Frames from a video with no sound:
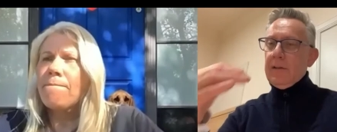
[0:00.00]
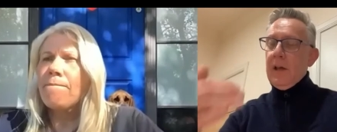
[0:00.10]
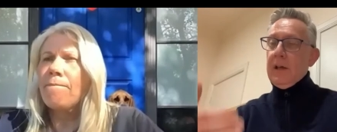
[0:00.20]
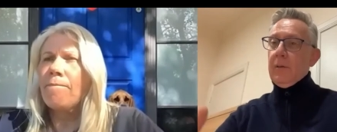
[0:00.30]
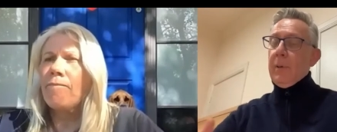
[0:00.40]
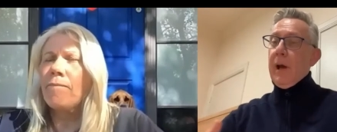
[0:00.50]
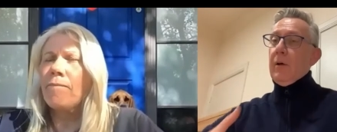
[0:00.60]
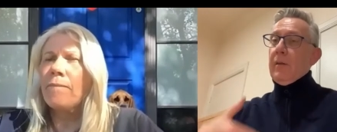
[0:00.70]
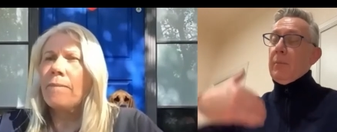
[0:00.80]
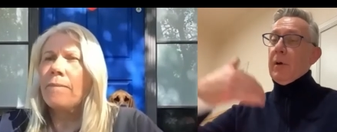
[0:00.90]
Speaker 1: tank to power
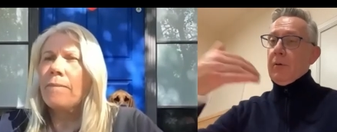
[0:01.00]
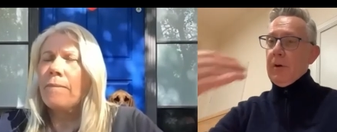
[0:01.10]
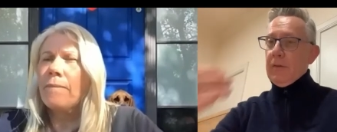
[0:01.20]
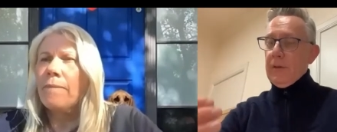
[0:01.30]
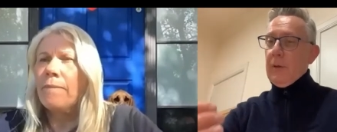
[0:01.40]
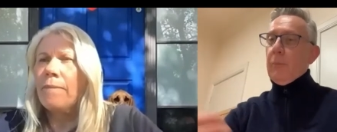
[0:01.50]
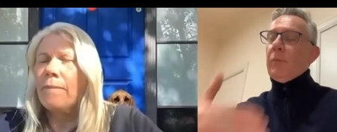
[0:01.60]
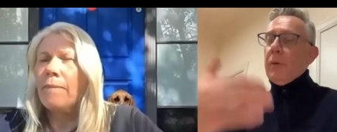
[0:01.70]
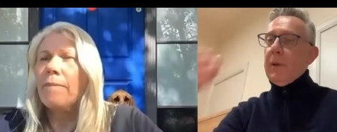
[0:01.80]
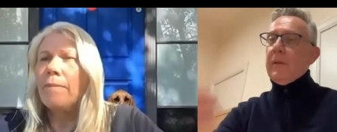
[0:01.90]
them across the line? What
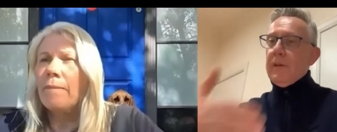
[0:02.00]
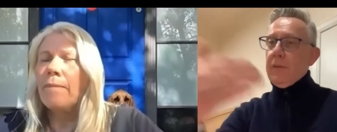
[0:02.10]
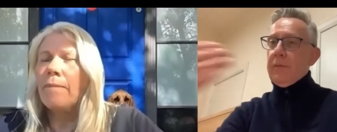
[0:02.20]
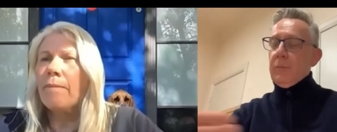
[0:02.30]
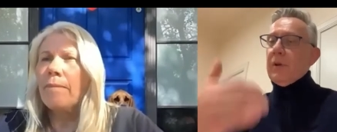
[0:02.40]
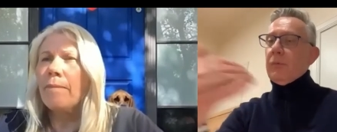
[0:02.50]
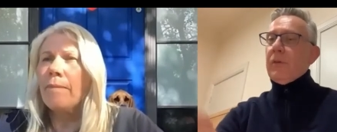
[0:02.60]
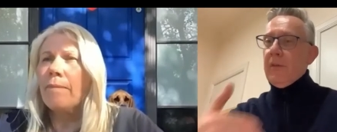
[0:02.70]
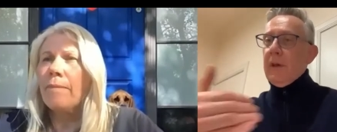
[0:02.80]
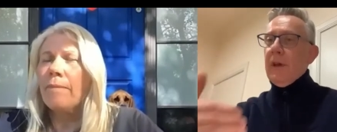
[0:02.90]
would be the difference? What's
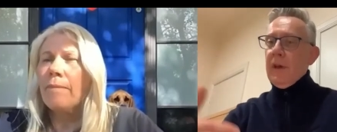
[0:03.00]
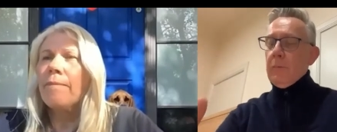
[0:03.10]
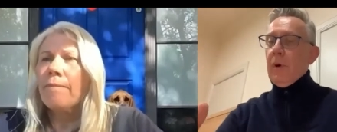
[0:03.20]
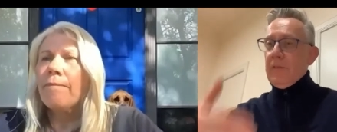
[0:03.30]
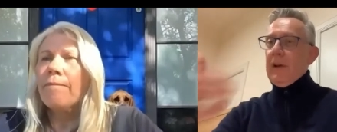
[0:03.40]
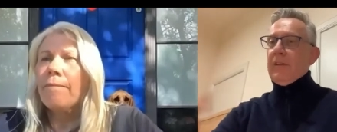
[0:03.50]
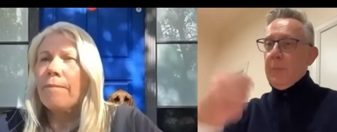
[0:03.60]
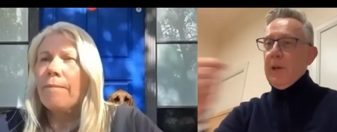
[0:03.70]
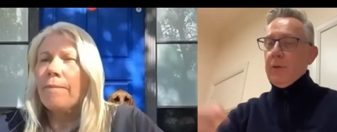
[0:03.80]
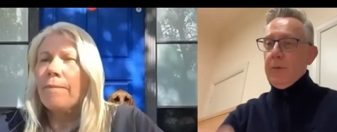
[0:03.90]
what's the what's their
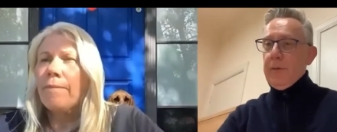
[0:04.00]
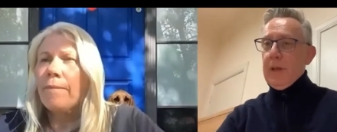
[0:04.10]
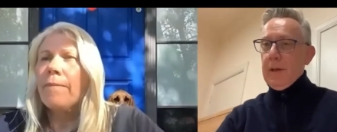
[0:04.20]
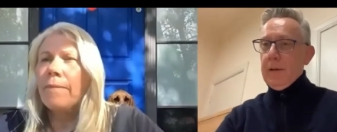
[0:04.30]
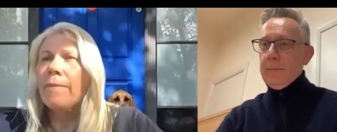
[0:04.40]
special thing?